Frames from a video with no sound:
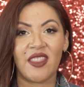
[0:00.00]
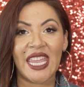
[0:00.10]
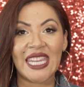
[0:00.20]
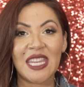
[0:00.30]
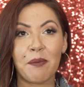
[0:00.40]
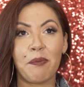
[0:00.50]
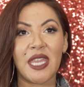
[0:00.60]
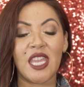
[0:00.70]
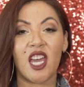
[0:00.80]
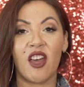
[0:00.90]
They need to
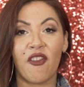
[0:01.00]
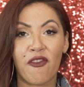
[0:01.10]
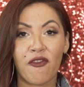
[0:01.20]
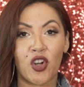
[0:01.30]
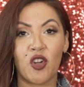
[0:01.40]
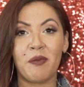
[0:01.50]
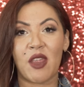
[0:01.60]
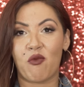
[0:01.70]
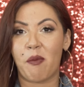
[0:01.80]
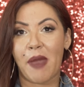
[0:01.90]
be affirmed
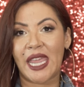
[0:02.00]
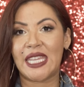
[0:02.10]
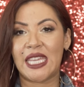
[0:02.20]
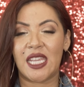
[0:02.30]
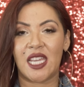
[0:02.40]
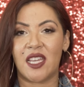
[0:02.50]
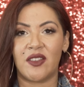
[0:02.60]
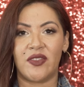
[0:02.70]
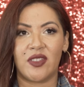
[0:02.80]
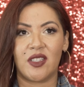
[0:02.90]
and reminded
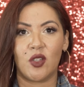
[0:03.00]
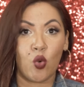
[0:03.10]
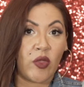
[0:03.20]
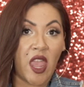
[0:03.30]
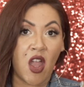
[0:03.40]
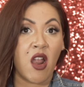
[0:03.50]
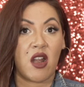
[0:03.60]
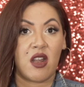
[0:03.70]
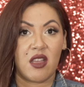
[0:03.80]
of who they are.